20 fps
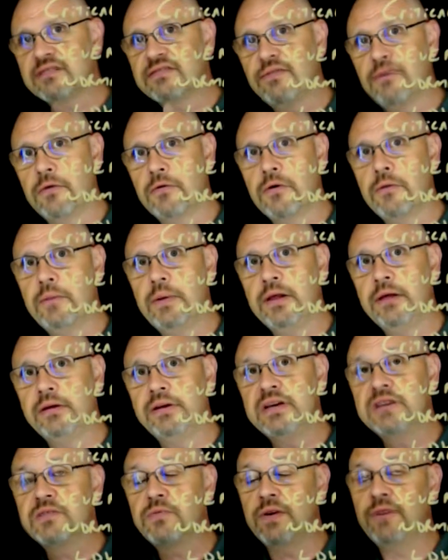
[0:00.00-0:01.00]

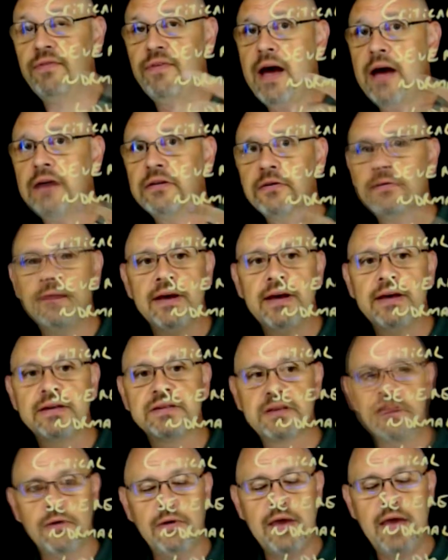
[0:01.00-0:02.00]
vulnerabilities? We found a
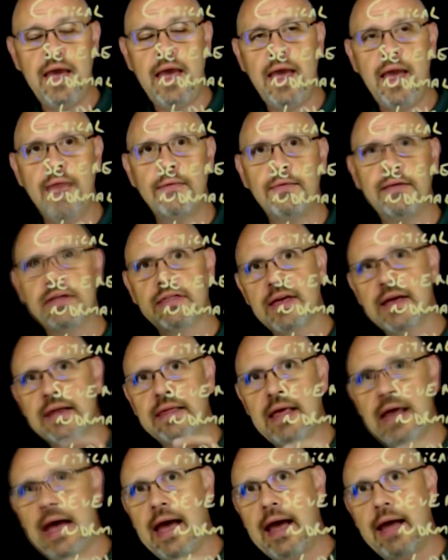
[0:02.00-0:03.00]
risk. Okay, we think
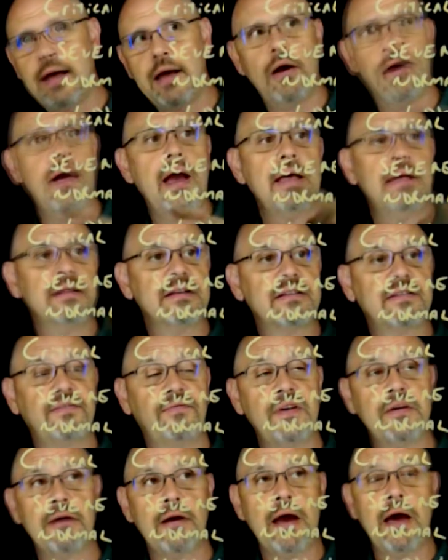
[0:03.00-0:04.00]
that. All right, let's
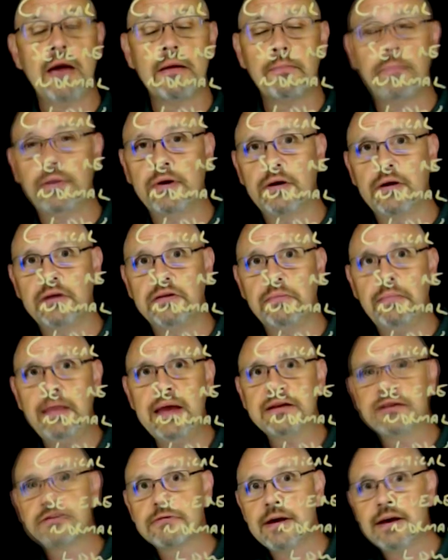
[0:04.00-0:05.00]
figure out and put it on the
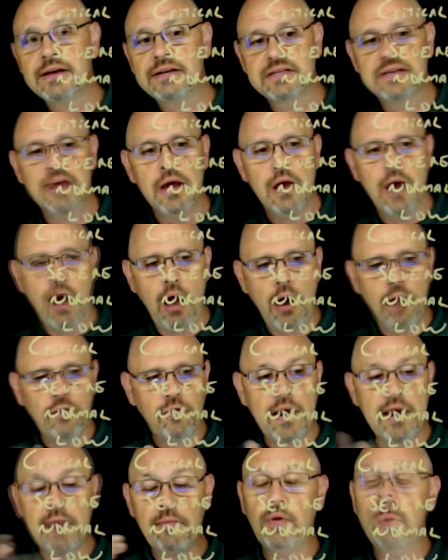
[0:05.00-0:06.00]
matrix. Oh,
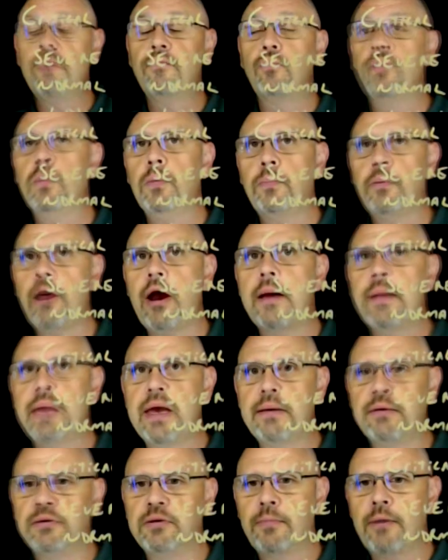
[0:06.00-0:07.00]
great, we'll be
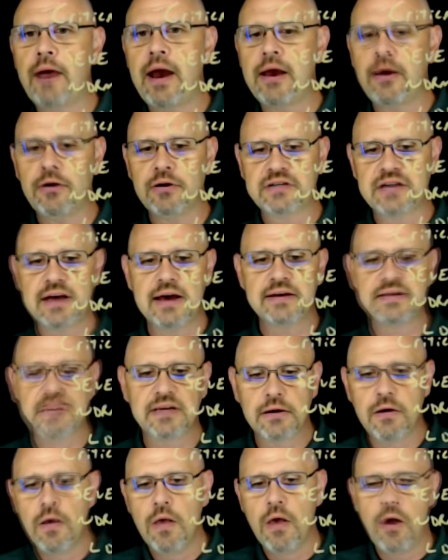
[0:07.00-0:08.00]
able to prioritize
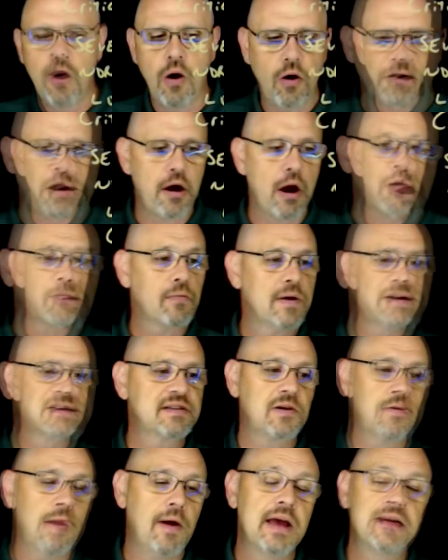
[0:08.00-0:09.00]
it on our
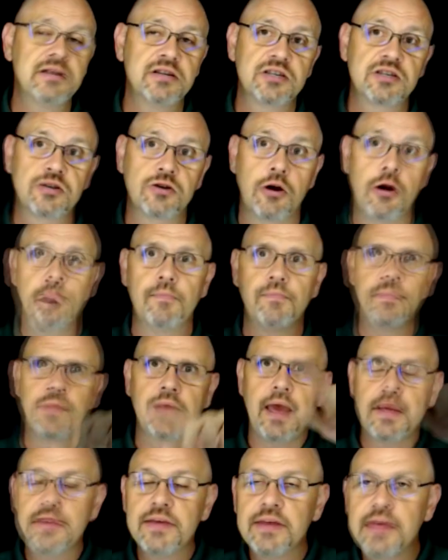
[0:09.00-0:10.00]
risk register,
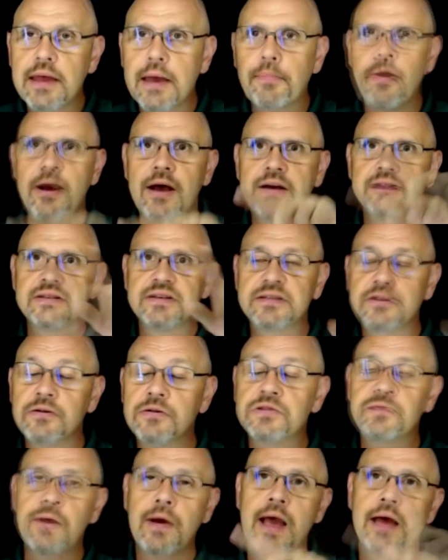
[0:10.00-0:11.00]
and then that process
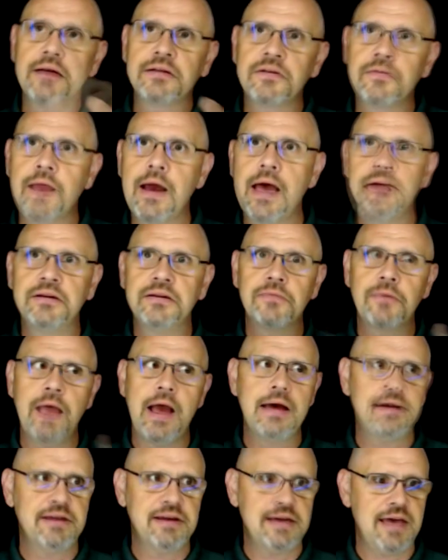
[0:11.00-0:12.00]
goes round and round and
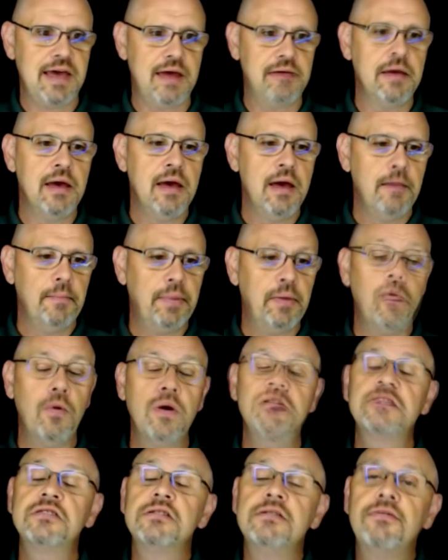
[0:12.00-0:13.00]
round again. But
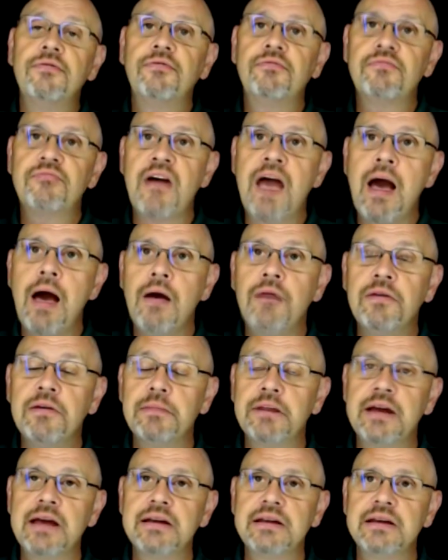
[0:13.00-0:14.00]
once you've found them
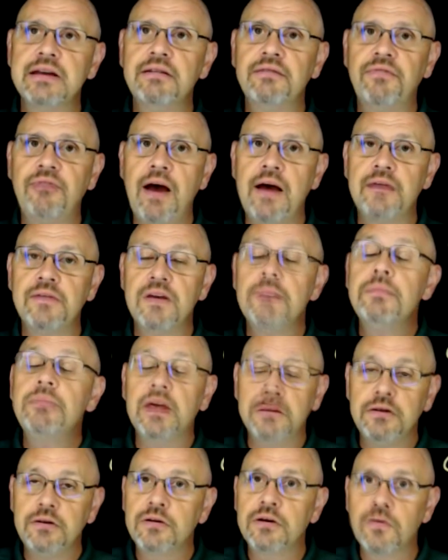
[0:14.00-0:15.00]
and identified them,
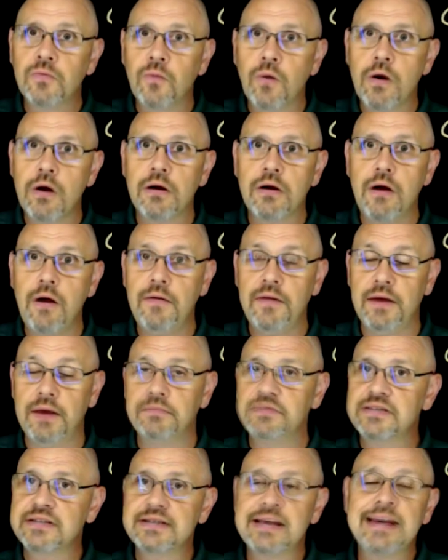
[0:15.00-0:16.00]
then you can work on them.
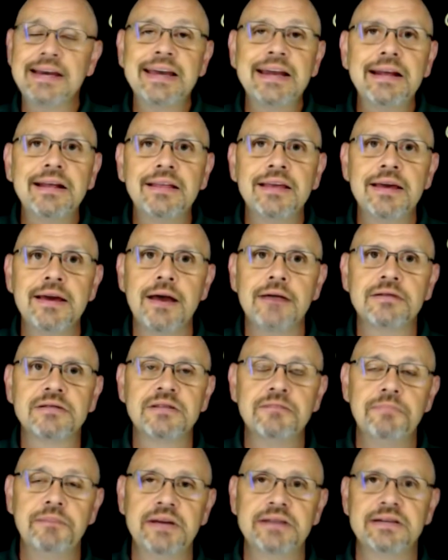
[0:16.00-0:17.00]
Just like anything else
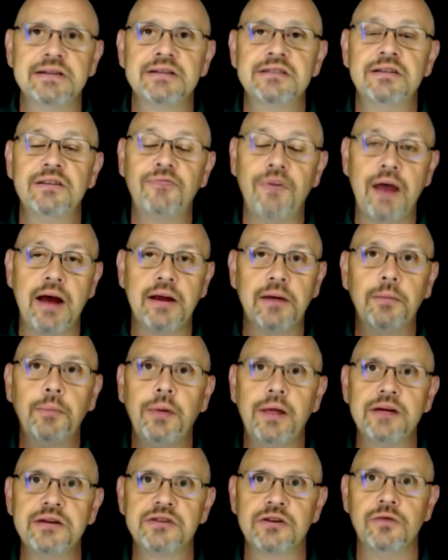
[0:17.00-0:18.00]
in business, you find a
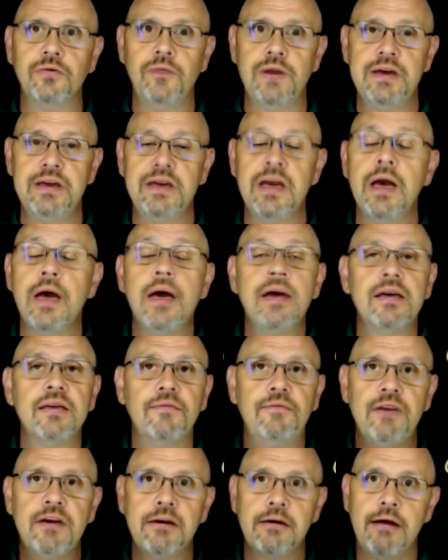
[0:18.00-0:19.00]
place you're weak, you
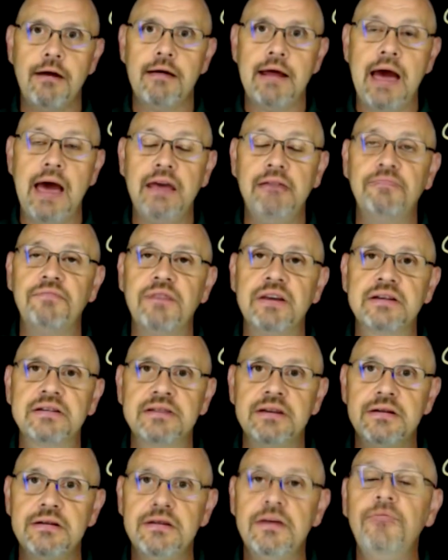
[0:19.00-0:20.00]
figure out how to fix
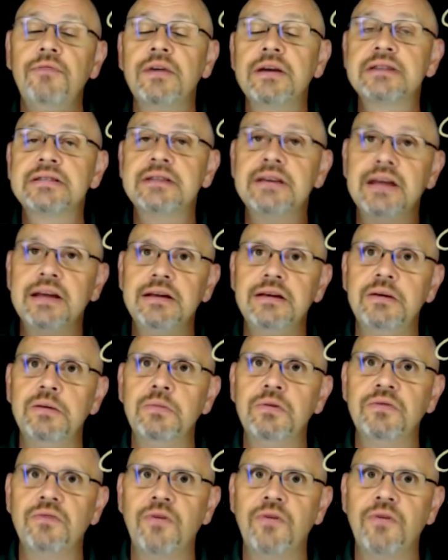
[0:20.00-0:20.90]
it, you fix it, and you move